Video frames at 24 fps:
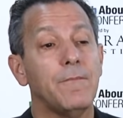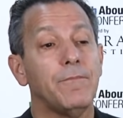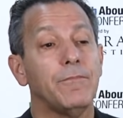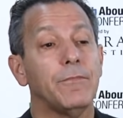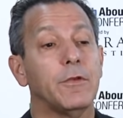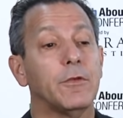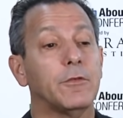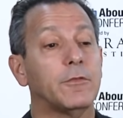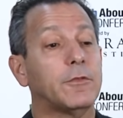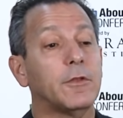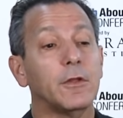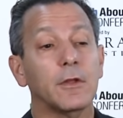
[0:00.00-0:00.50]

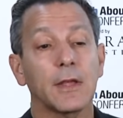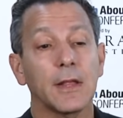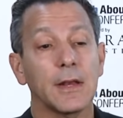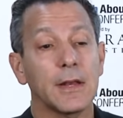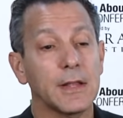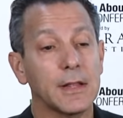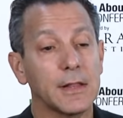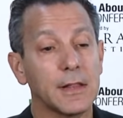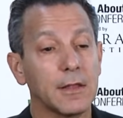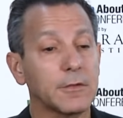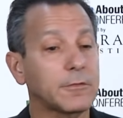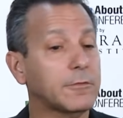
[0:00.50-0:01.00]
You're still
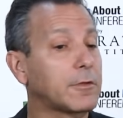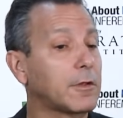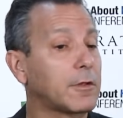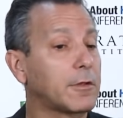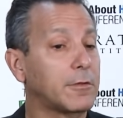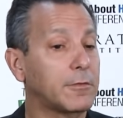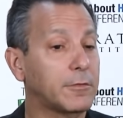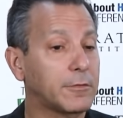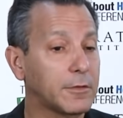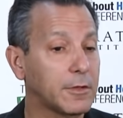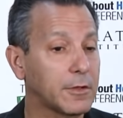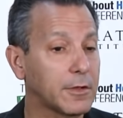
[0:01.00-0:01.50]
getting cholesterol.
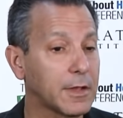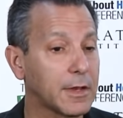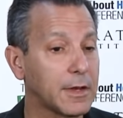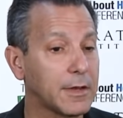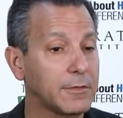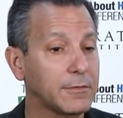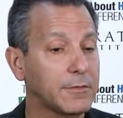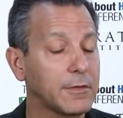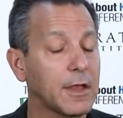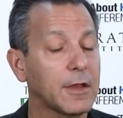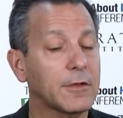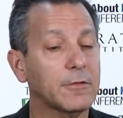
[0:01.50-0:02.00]
You're still
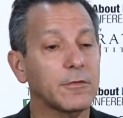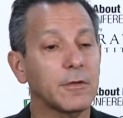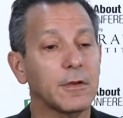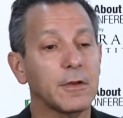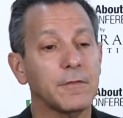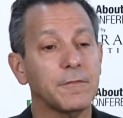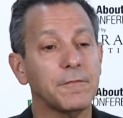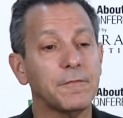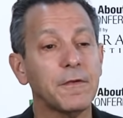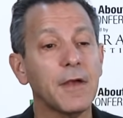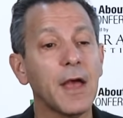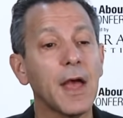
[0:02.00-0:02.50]
getting
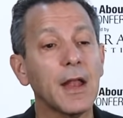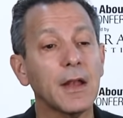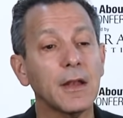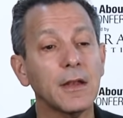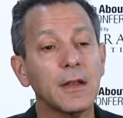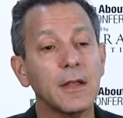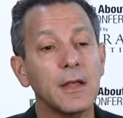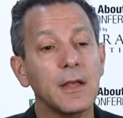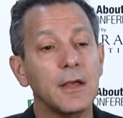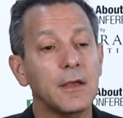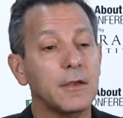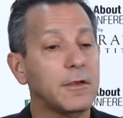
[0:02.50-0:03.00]
saturated fat.
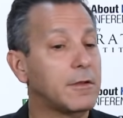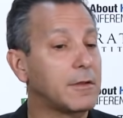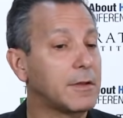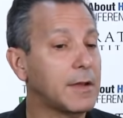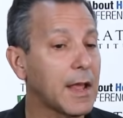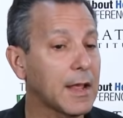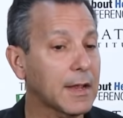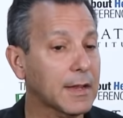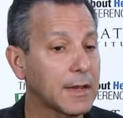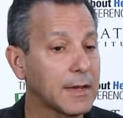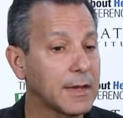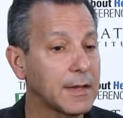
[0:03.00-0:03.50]
You're
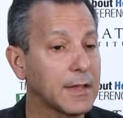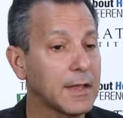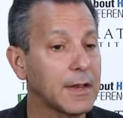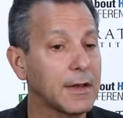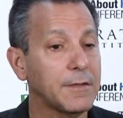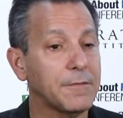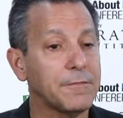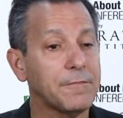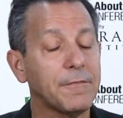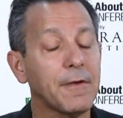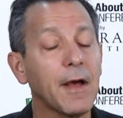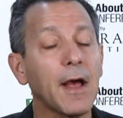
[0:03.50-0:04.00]
not getting
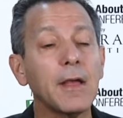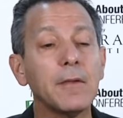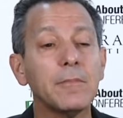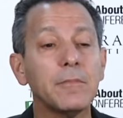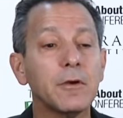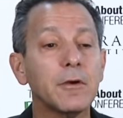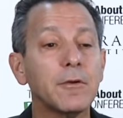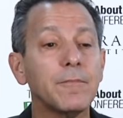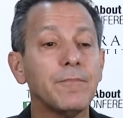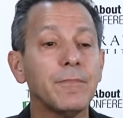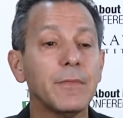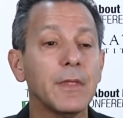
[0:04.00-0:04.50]
any
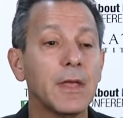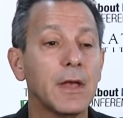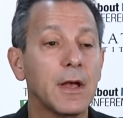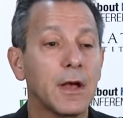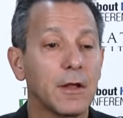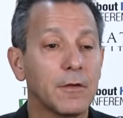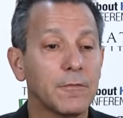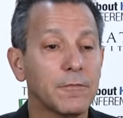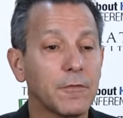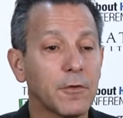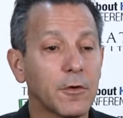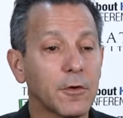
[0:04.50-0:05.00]
fiber.
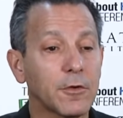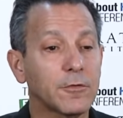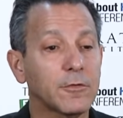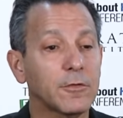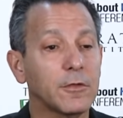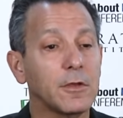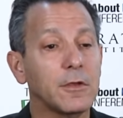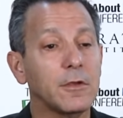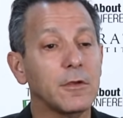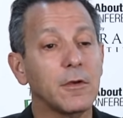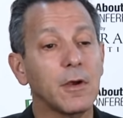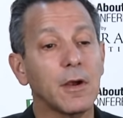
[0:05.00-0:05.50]

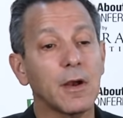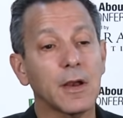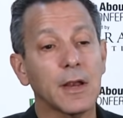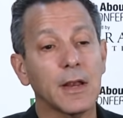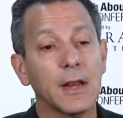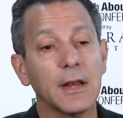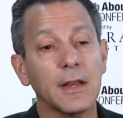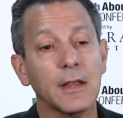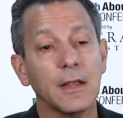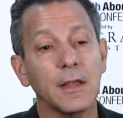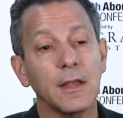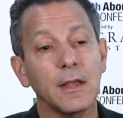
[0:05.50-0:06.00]
Unfortunately, you are
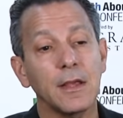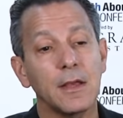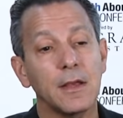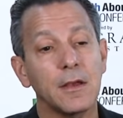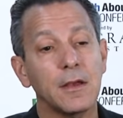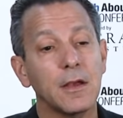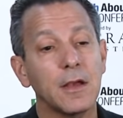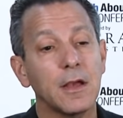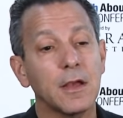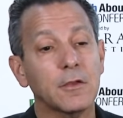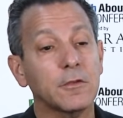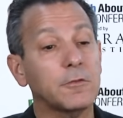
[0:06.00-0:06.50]
getting
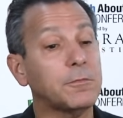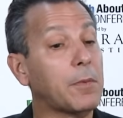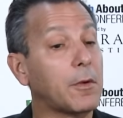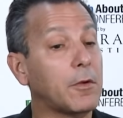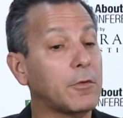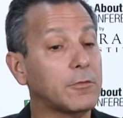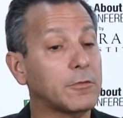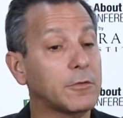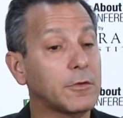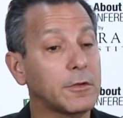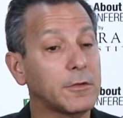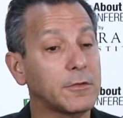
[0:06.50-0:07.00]

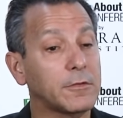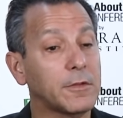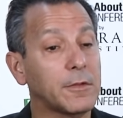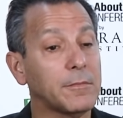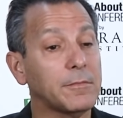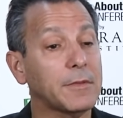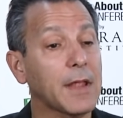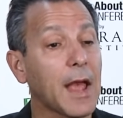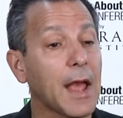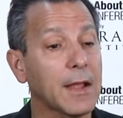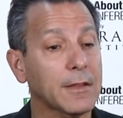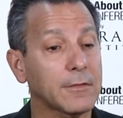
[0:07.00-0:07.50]
exposure to
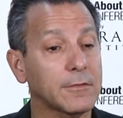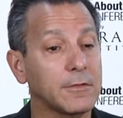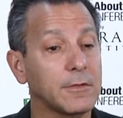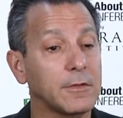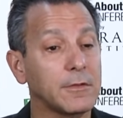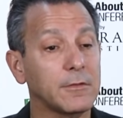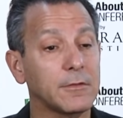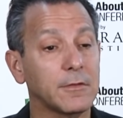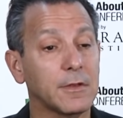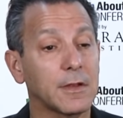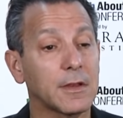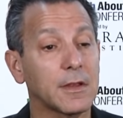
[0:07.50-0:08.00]
some
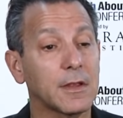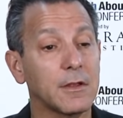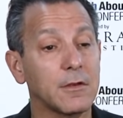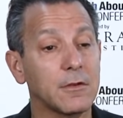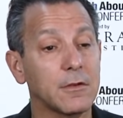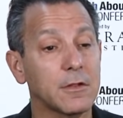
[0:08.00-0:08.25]
toxins that could